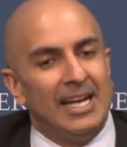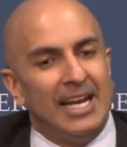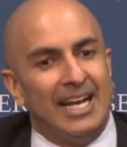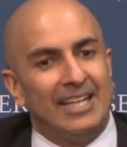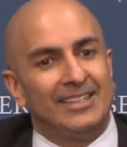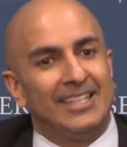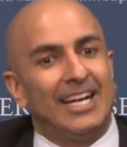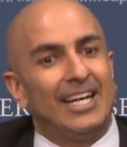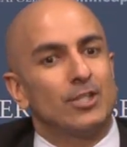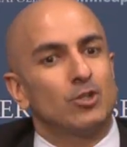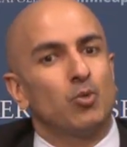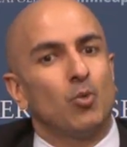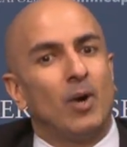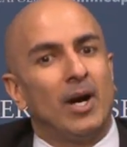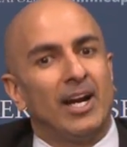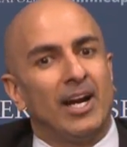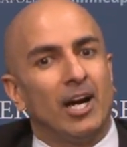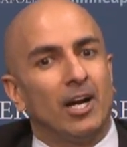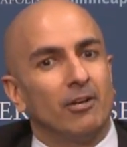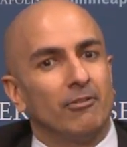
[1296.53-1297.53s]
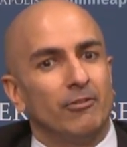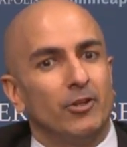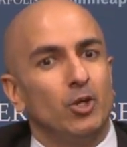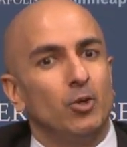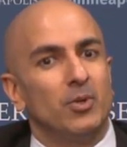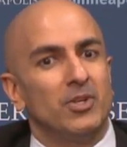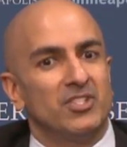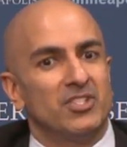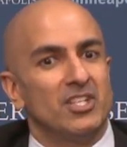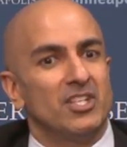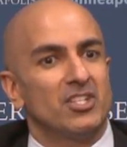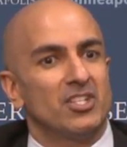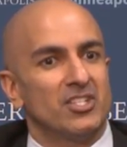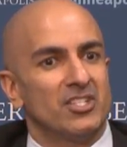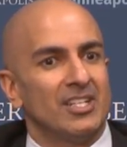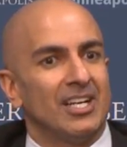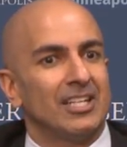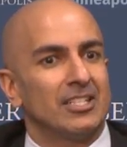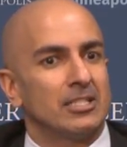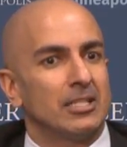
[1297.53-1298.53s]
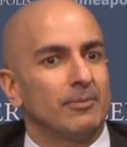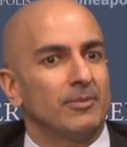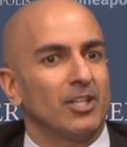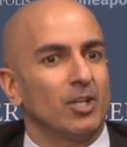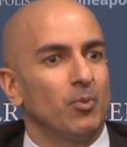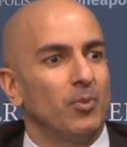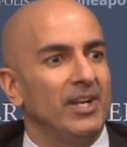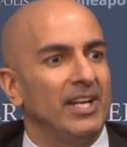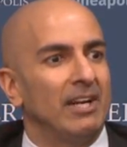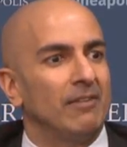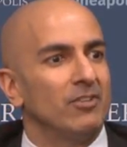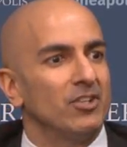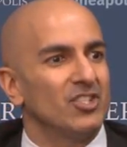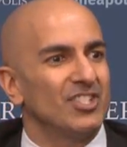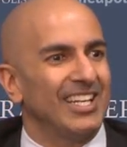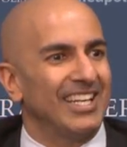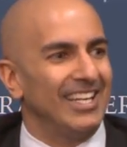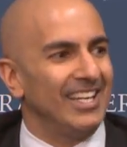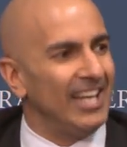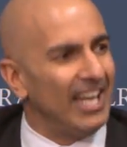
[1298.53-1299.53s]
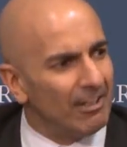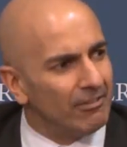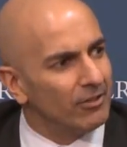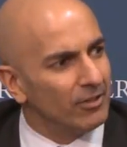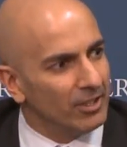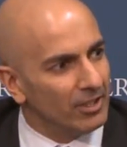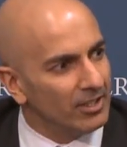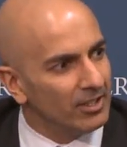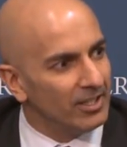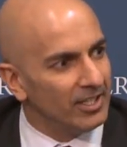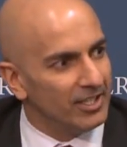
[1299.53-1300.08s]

And that's why our view is this is not something we'd ever say never,